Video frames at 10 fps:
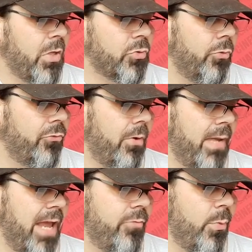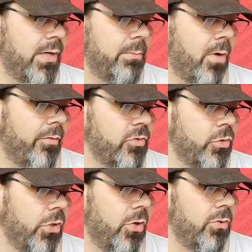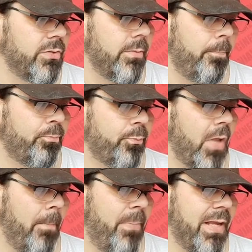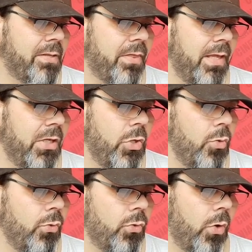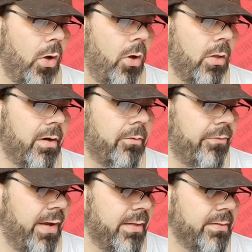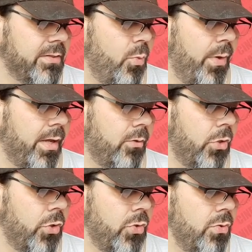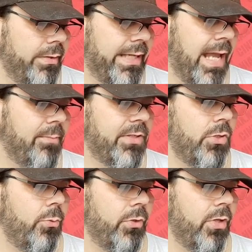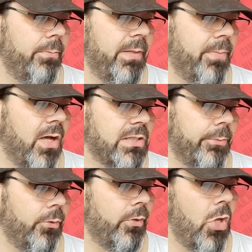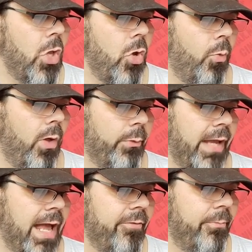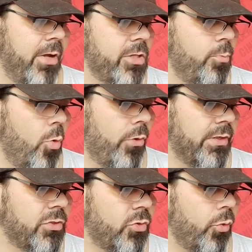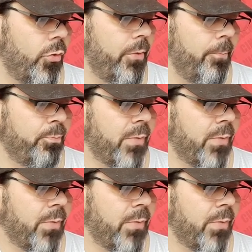So from everyone at Marvel Studios, a big thank you to all our fans. Without you, the MCU would not be possible. While we have much more in store,